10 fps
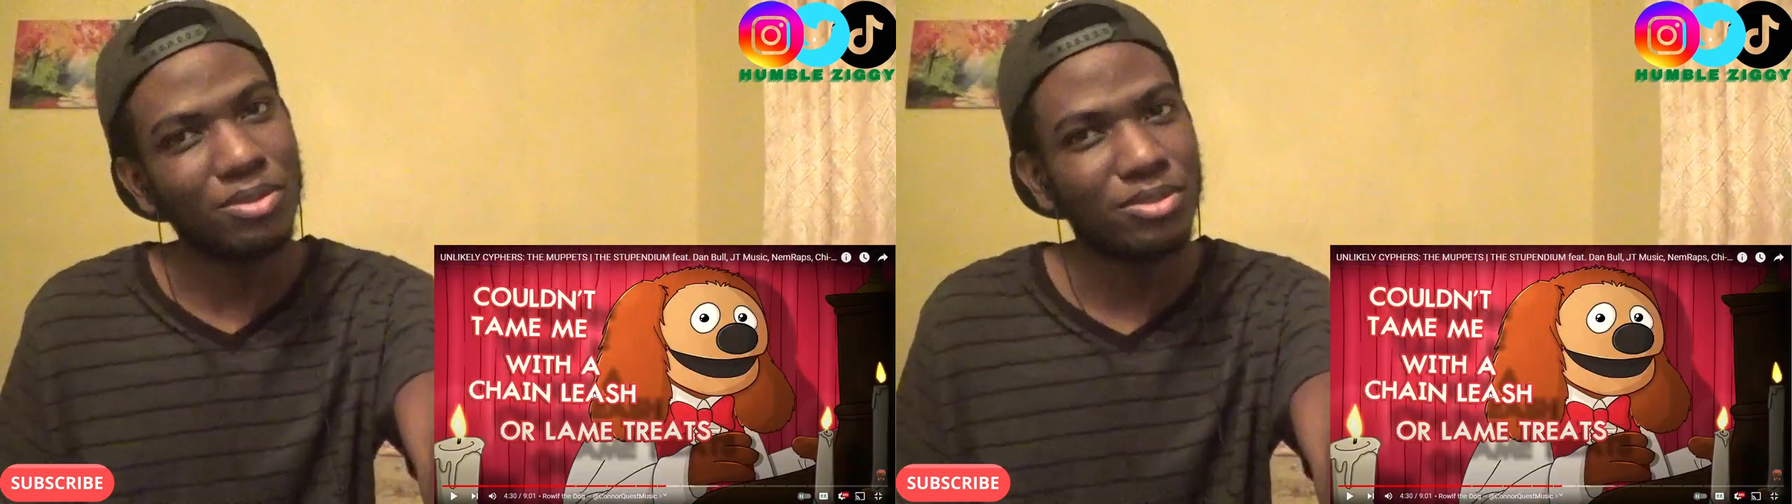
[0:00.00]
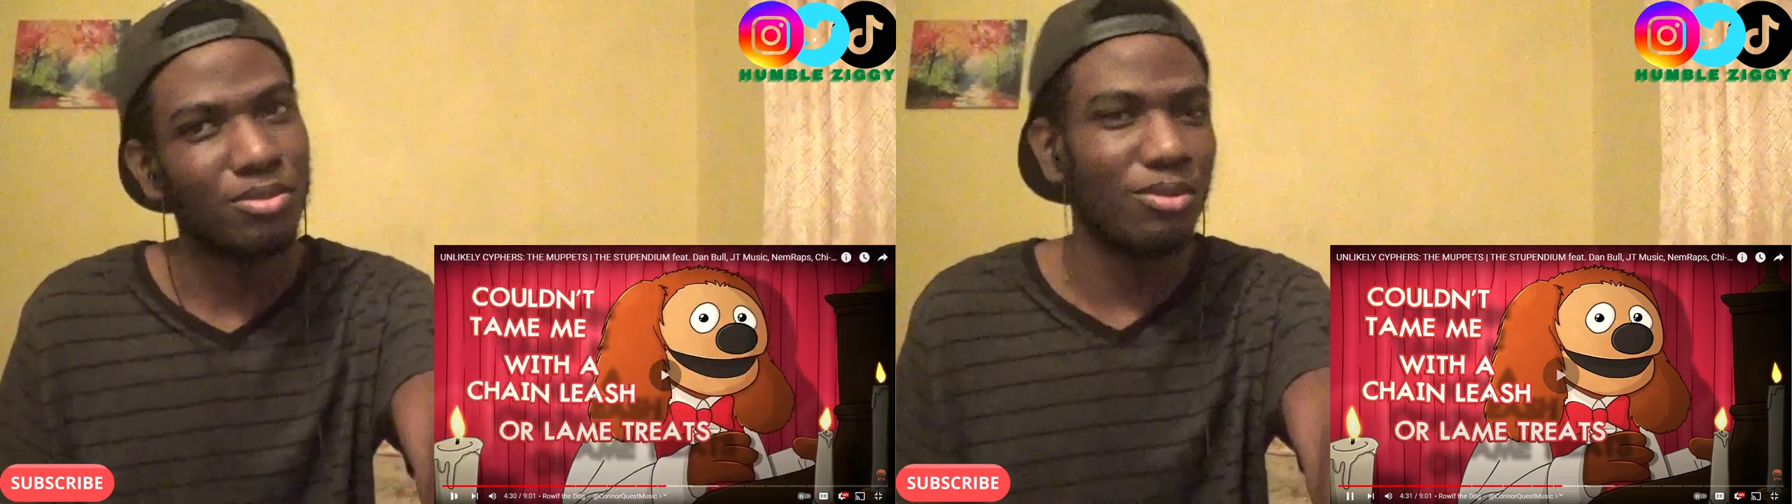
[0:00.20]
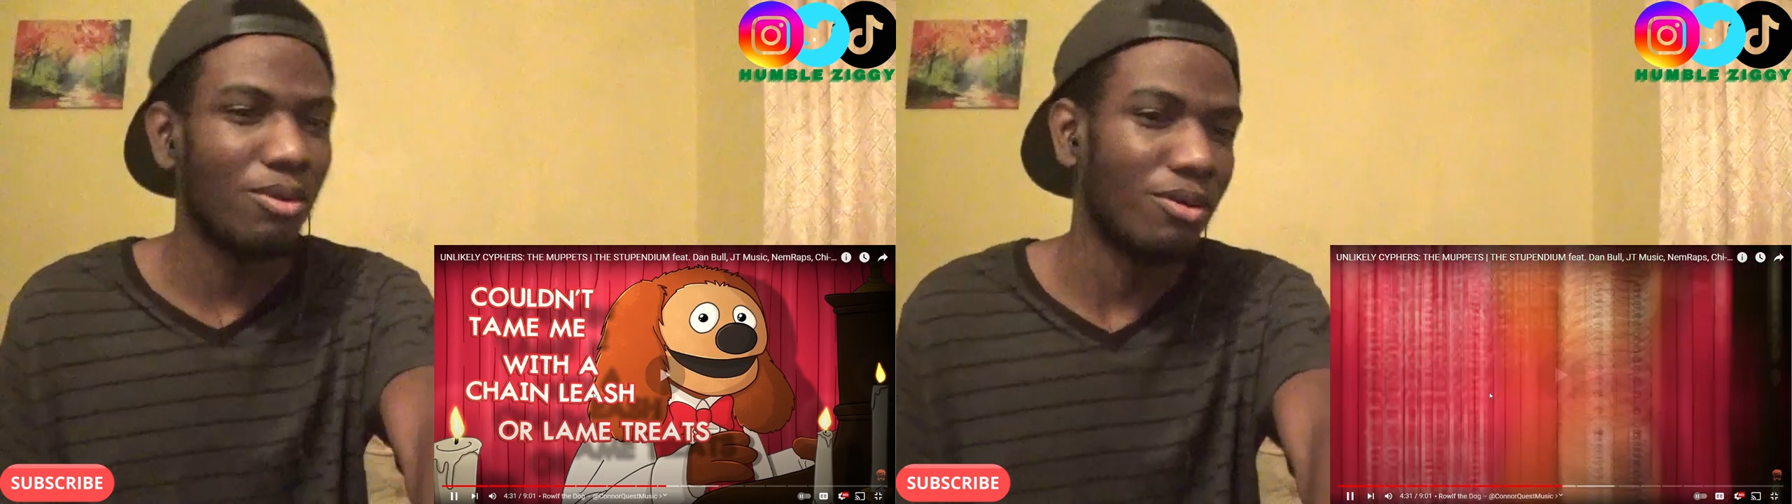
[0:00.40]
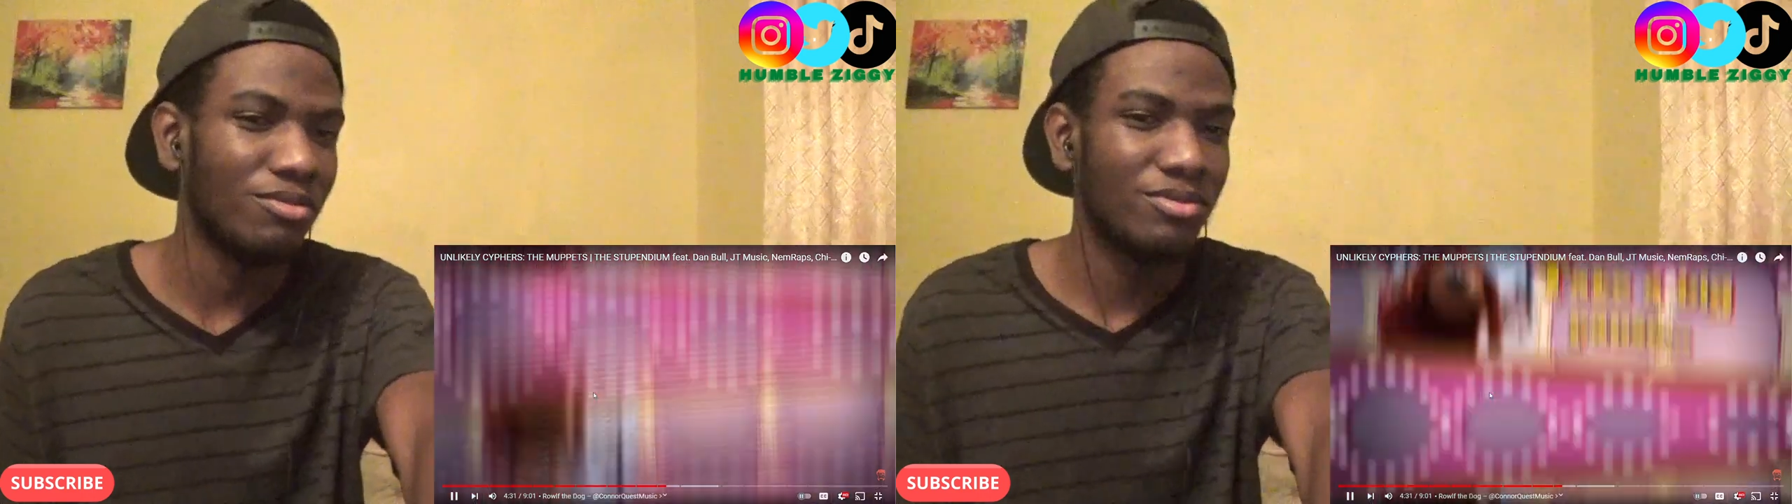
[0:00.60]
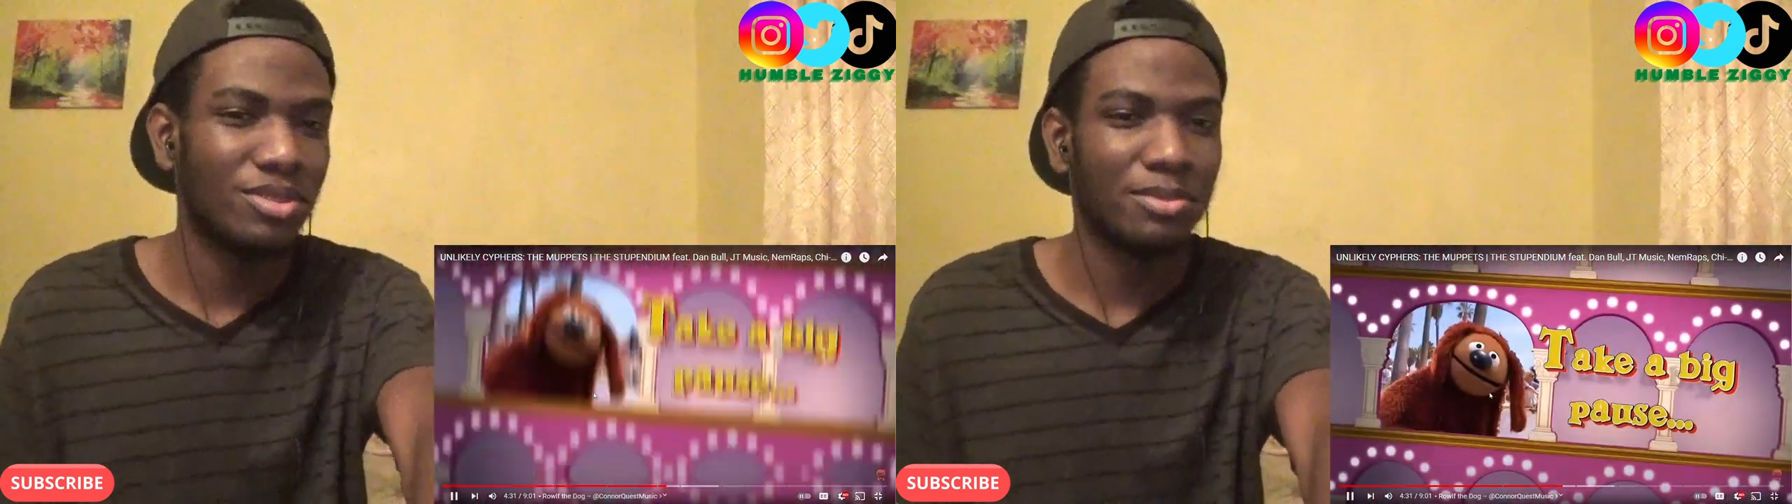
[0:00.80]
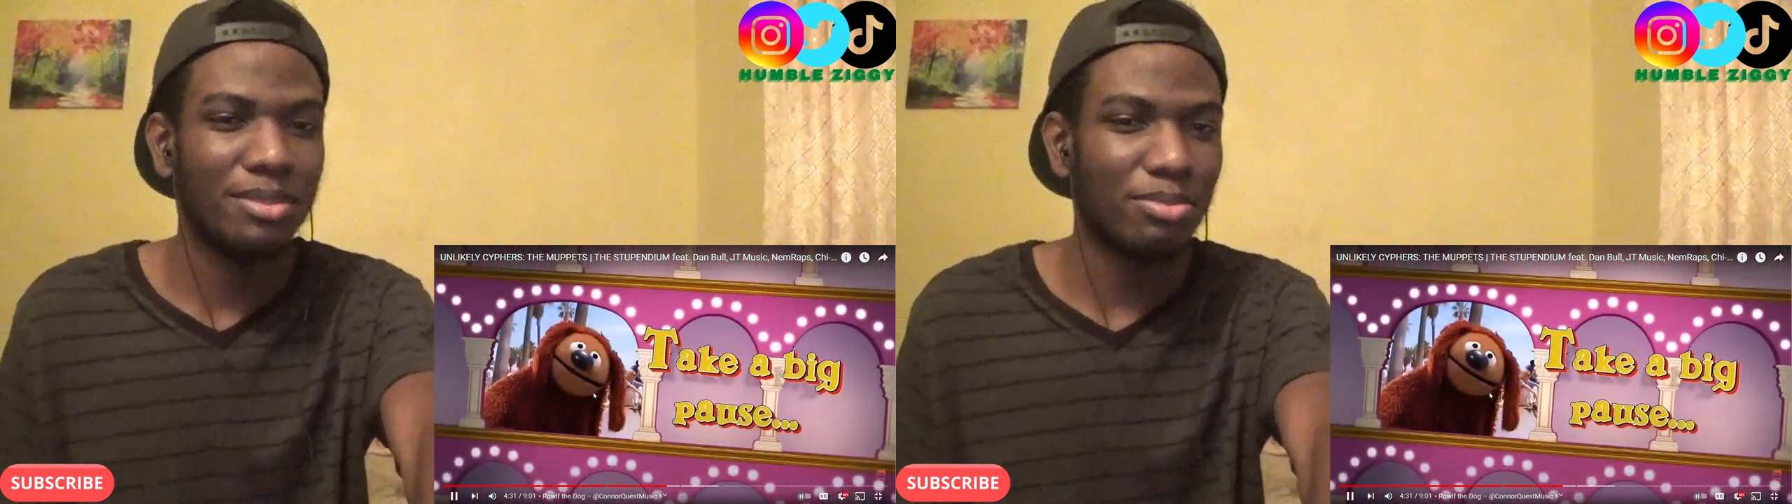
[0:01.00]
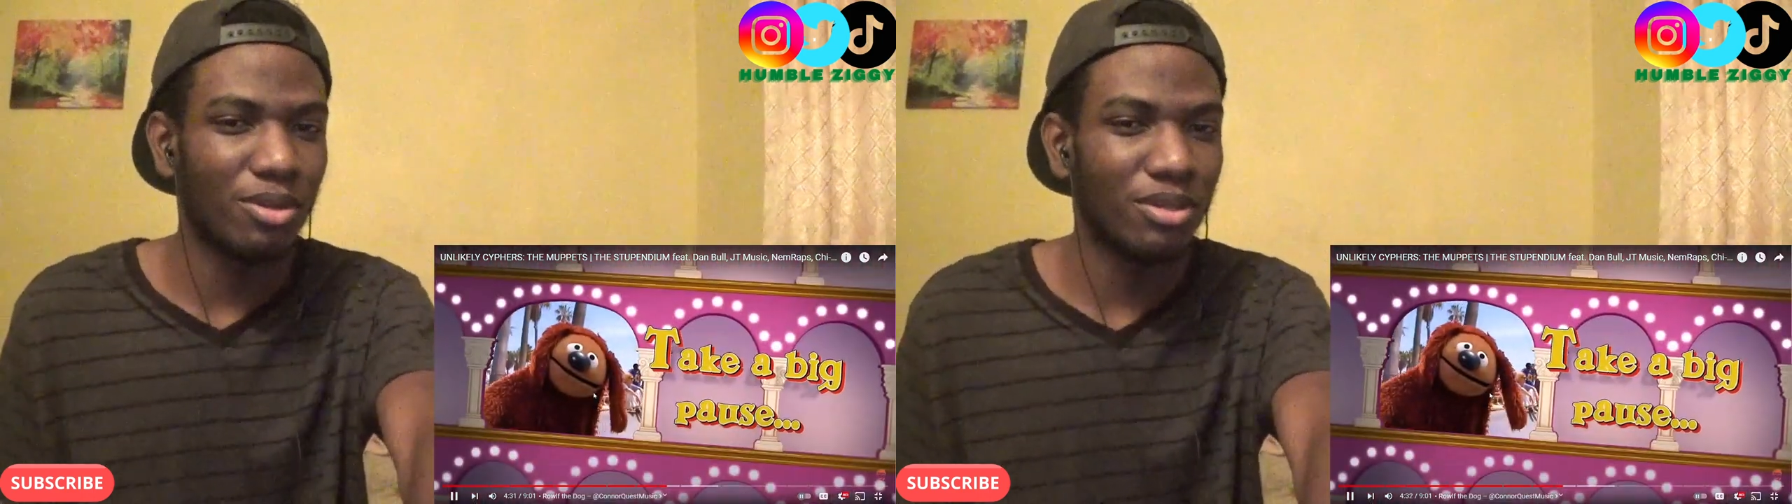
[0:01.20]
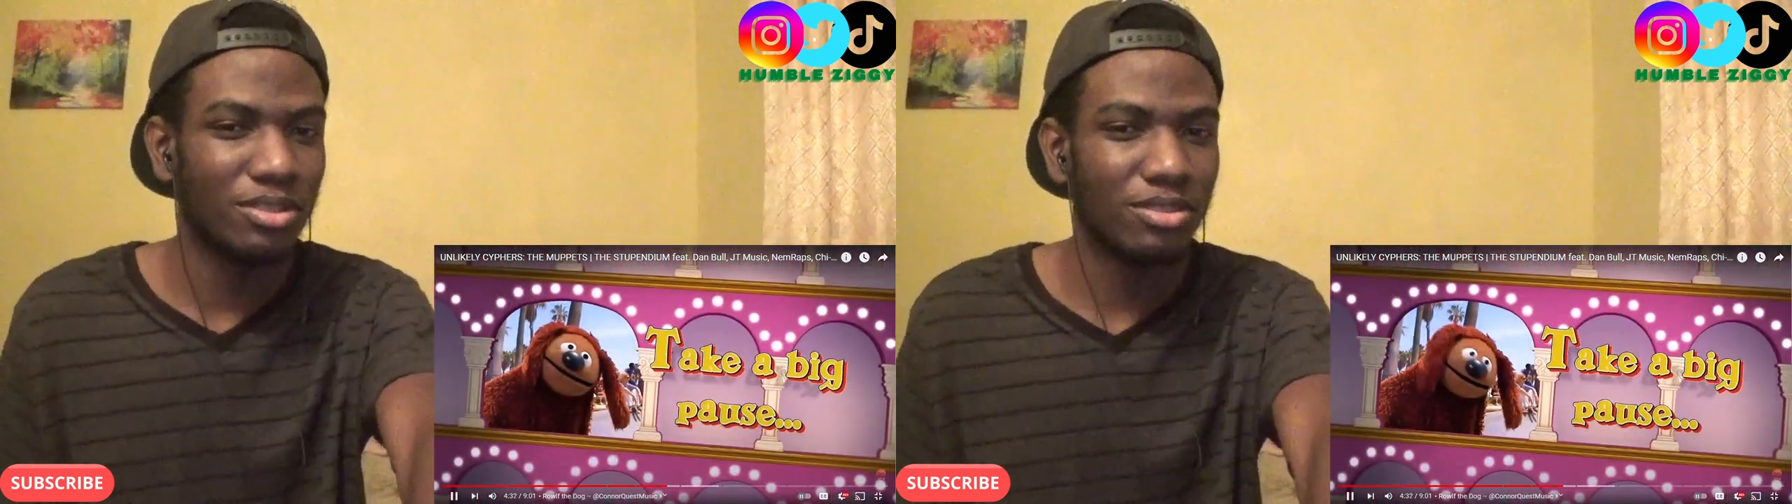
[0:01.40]
Lame trees, take a big
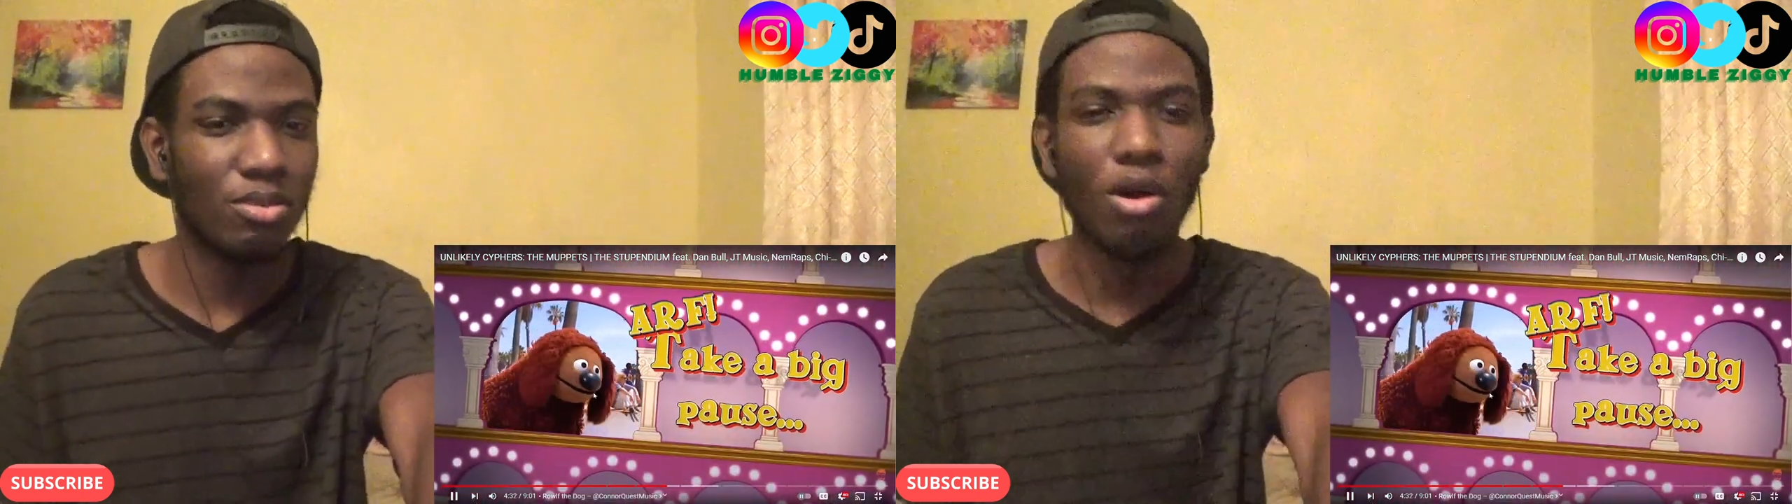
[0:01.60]
pause